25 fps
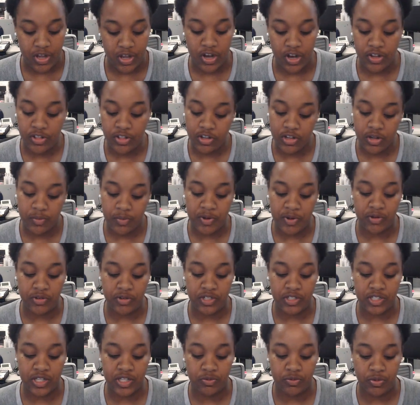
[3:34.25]
Other
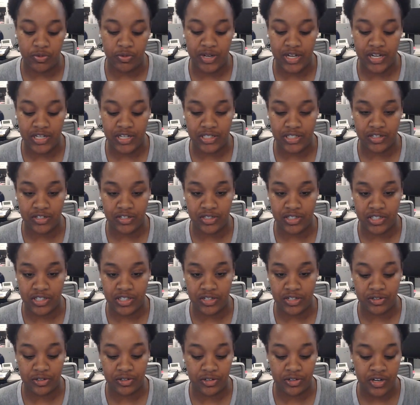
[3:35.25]
components that we were asked to
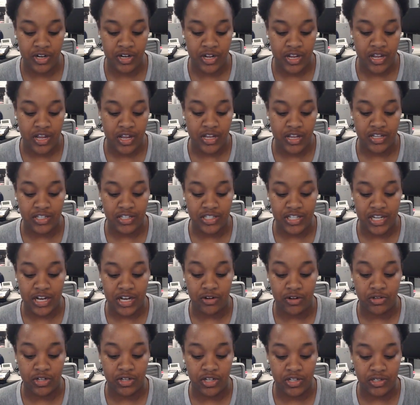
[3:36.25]
consider is
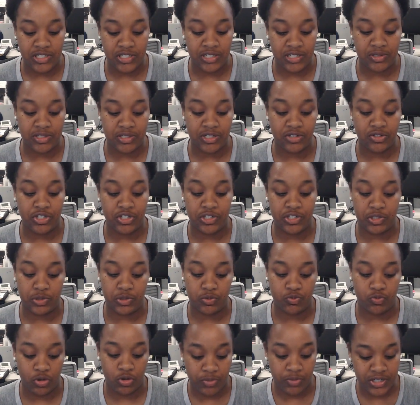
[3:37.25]
how concepts such
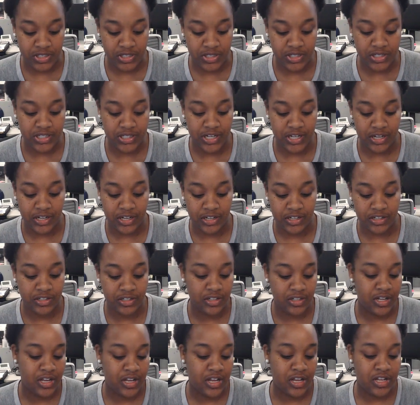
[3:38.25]
as robust design,
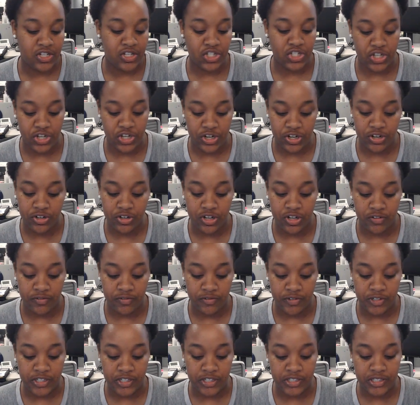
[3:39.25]
shared
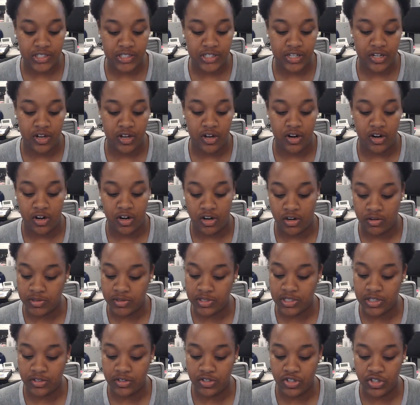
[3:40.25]
governance,
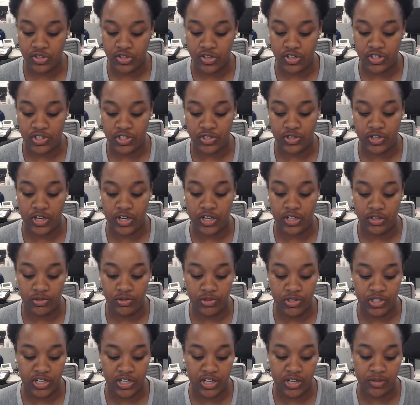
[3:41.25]
horizontal structure, and
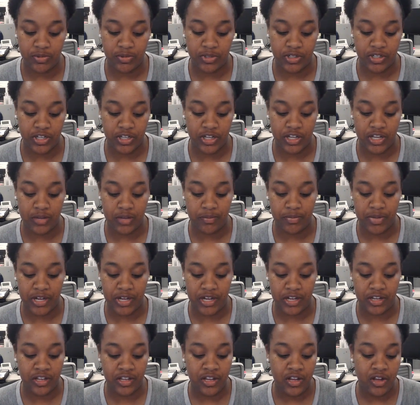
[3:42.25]
loose coupling can
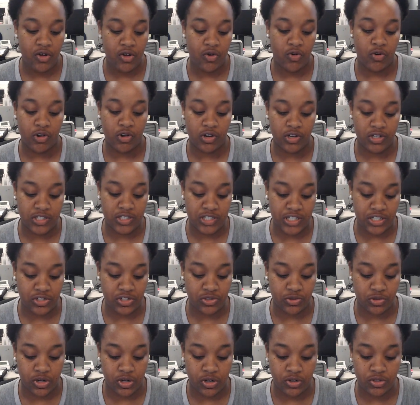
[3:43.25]
impact
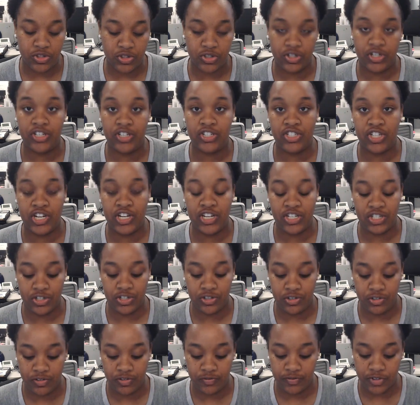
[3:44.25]
organizational culture and change
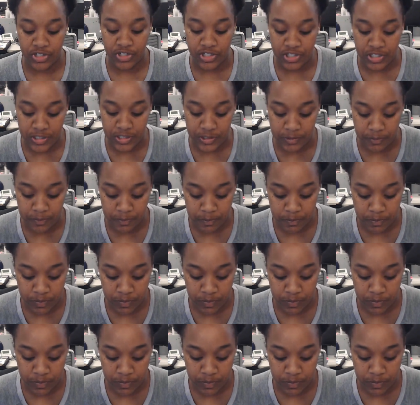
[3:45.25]
at a university.